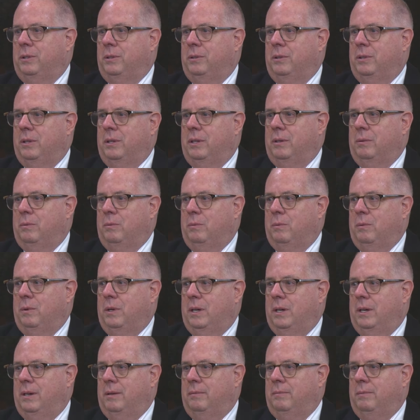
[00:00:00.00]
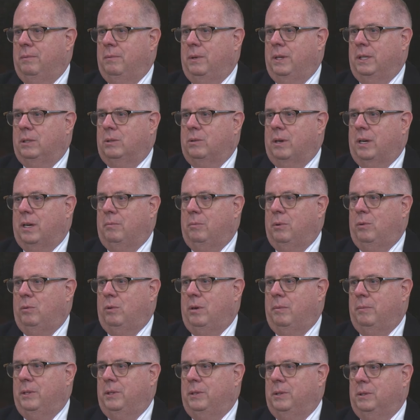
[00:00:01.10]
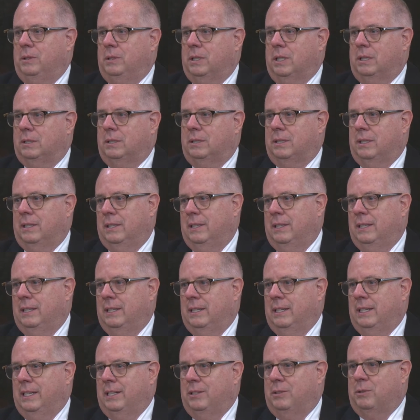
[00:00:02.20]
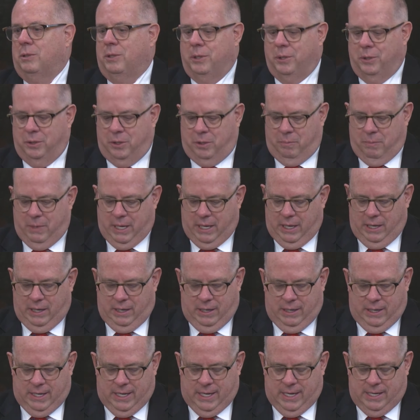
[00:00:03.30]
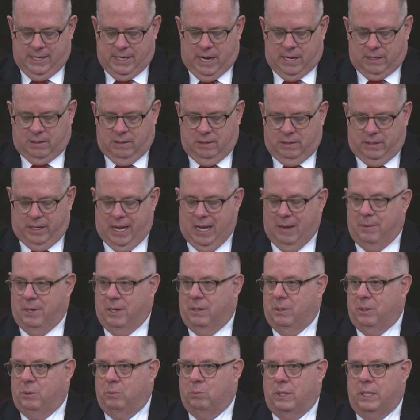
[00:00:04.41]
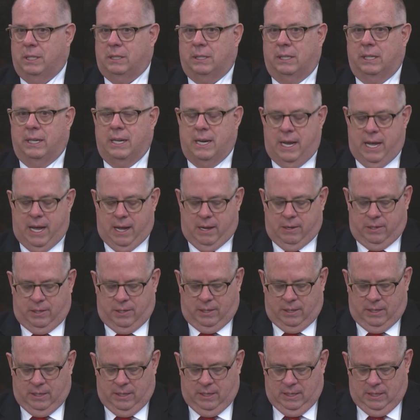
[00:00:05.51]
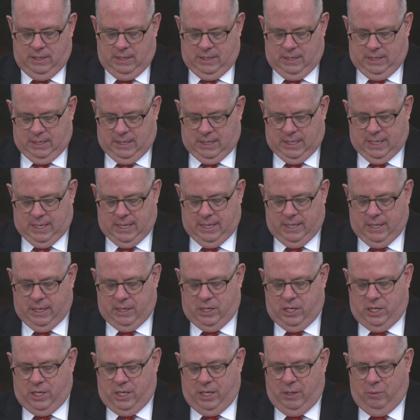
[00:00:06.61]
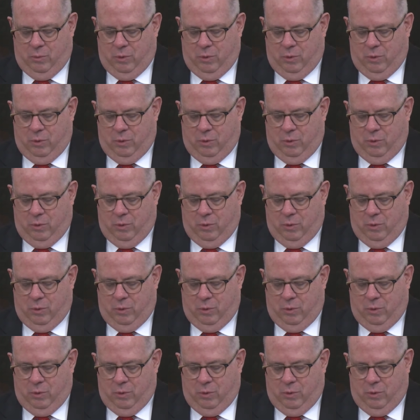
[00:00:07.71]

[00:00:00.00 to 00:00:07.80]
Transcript: of skin cancer in the past. He was also diagnosed and treated for non Hodgkin lymphoma in 2015 only